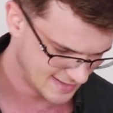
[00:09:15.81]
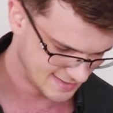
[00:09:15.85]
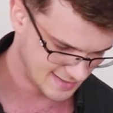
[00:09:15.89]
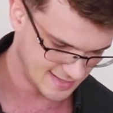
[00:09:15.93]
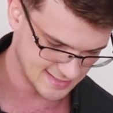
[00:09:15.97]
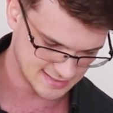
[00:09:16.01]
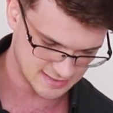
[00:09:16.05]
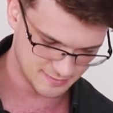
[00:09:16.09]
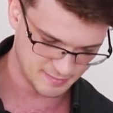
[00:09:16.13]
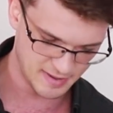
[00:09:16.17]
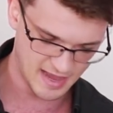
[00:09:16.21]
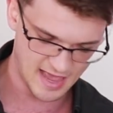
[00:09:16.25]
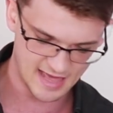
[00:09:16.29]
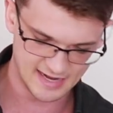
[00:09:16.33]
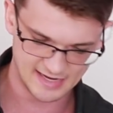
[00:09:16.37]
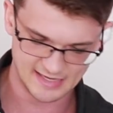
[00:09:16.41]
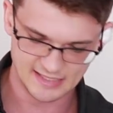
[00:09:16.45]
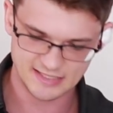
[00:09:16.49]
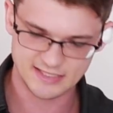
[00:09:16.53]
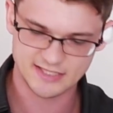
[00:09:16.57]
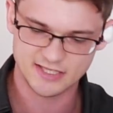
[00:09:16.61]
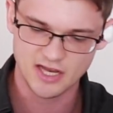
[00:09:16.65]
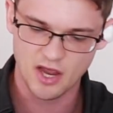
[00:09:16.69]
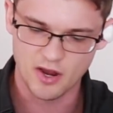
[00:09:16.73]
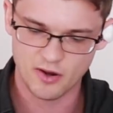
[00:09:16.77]
That's about
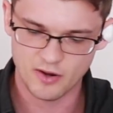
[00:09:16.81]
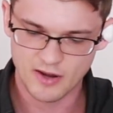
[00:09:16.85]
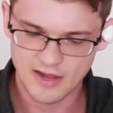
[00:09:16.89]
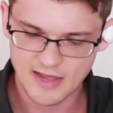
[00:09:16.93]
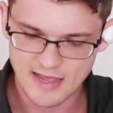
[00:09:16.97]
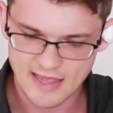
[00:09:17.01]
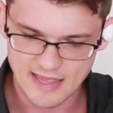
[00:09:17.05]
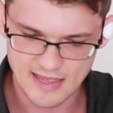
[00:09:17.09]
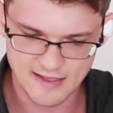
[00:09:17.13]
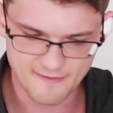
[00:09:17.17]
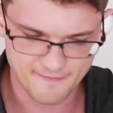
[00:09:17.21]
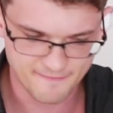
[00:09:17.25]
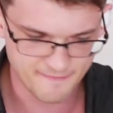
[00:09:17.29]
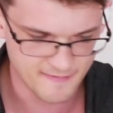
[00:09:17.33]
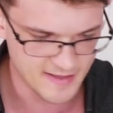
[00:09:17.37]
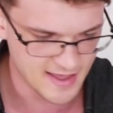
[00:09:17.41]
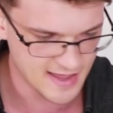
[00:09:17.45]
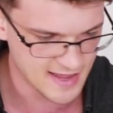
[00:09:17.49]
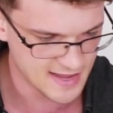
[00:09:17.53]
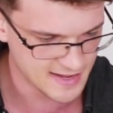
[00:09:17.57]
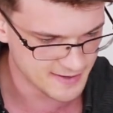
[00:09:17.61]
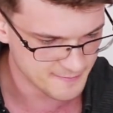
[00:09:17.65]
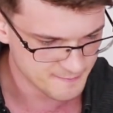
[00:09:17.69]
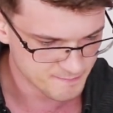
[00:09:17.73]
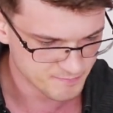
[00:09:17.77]
it. So if,
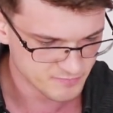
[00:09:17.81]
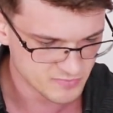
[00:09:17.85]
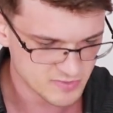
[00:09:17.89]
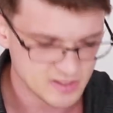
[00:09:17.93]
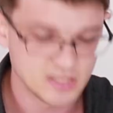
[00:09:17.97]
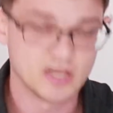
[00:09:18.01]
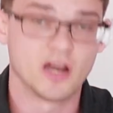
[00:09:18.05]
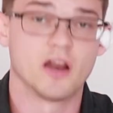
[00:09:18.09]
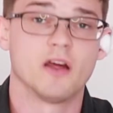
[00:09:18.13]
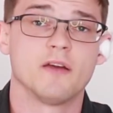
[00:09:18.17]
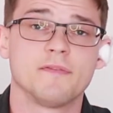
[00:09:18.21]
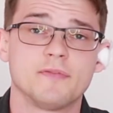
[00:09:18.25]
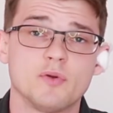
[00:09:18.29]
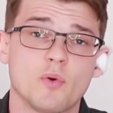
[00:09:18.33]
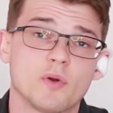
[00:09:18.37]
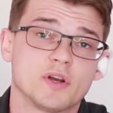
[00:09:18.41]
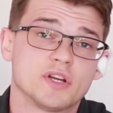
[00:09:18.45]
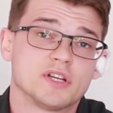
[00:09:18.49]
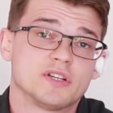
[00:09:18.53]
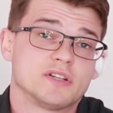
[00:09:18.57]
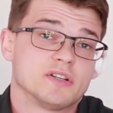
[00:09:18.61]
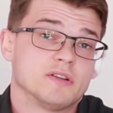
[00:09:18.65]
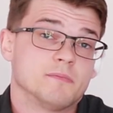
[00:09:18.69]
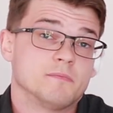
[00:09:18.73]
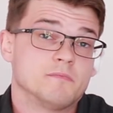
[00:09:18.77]
you know, if you
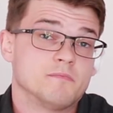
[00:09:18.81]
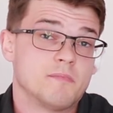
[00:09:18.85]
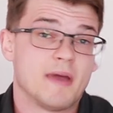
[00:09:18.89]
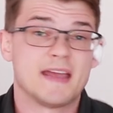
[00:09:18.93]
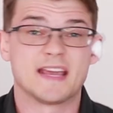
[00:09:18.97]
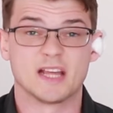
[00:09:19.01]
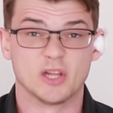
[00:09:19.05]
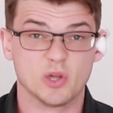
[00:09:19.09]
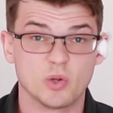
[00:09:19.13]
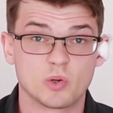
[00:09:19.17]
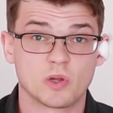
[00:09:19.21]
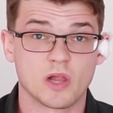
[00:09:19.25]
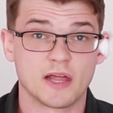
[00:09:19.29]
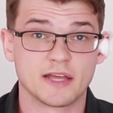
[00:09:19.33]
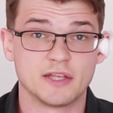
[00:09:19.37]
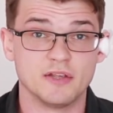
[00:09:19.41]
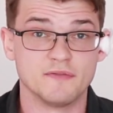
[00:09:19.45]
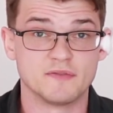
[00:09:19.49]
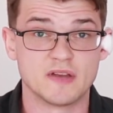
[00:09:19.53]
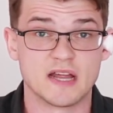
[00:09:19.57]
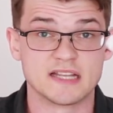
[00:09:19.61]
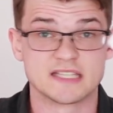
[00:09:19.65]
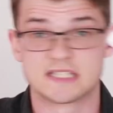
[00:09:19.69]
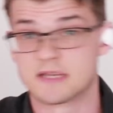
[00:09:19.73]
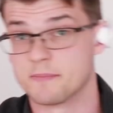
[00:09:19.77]
wanted to make it look like
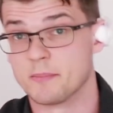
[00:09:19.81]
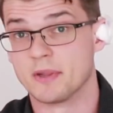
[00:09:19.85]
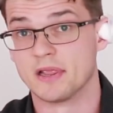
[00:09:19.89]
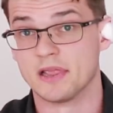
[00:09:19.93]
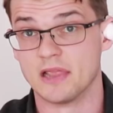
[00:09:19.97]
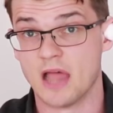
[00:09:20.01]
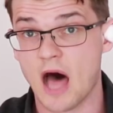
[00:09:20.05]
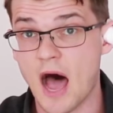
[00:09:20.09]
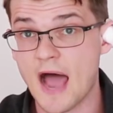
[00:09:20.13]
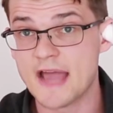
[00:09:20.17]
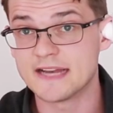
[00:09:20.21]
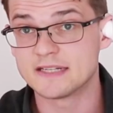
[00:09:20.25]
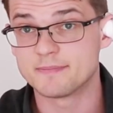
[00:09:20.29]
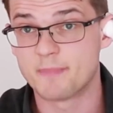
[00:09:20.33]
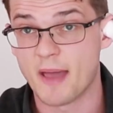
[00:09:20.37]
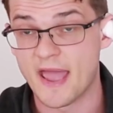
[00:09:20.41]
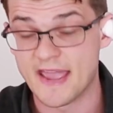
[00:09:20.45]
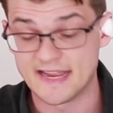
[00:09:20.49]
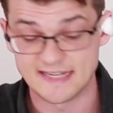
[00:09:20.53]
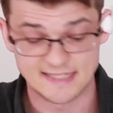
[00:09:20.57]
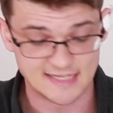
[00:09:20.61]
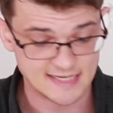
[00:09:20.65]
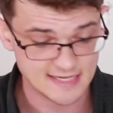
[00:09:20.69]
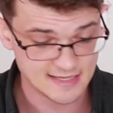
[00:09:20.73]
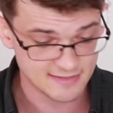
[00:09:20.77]
you've done some light
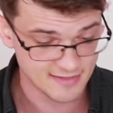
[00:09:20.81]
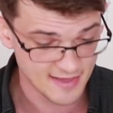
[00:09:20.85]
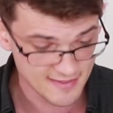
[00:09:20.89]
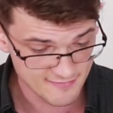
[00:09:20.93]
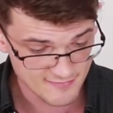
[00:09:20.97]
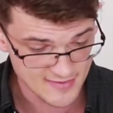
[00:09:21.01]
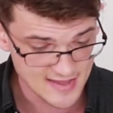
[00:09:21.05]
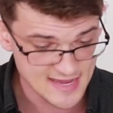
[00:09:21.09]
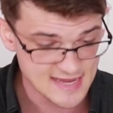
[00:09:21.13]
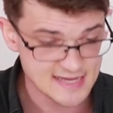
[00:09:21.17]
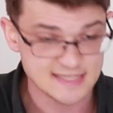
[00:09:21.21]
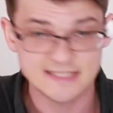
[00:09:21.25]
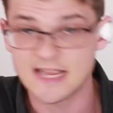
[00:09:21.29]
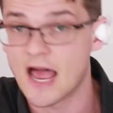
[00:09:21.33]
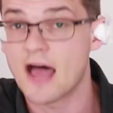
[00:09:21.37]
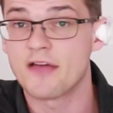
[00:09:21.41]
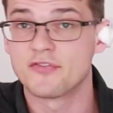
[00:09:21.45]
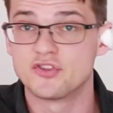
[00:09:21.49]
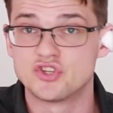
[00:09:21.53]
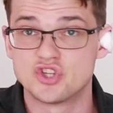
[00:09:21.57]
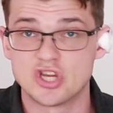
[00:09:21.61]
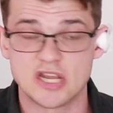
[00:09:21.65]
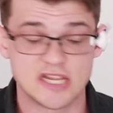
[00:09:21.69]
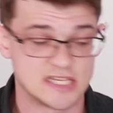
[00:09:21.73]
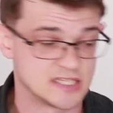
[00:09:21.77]
painting, then these are
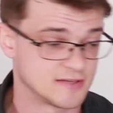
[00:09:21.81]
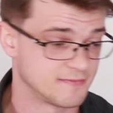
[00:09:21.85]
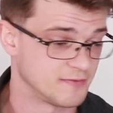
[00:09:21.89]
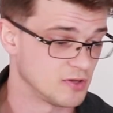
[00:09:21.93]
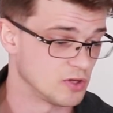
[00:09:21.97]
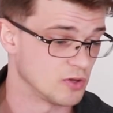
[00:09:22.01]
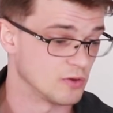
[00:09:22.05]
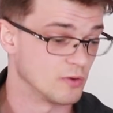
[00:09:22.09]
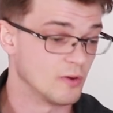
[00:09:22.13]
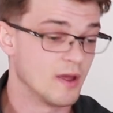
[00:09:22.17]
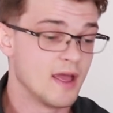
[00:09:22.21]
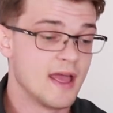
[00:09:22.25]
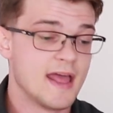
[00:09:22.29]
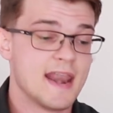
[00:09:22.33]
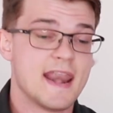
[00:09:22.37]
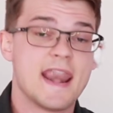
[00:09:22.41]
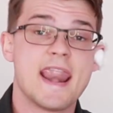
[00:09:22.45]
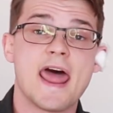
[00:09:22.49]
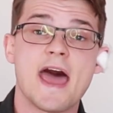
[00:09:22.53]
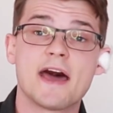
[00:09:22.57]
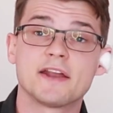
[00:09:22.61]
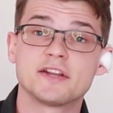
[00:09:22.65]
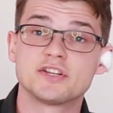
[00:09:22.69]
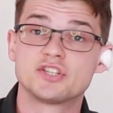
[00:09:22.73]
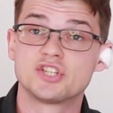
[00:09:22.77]
the jeans for you.
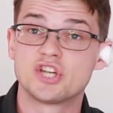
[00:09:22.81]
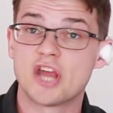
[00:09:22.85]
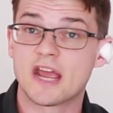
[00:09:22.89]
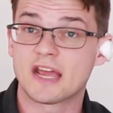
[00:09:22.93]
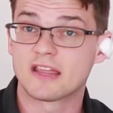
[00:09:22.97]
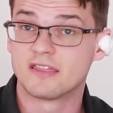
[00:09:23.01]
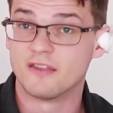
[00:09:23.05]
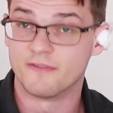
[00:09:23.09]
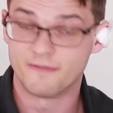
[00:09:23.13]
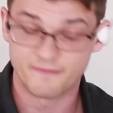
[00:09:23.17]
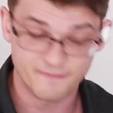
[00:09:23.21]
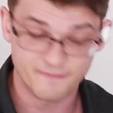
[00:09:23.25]
Now to check the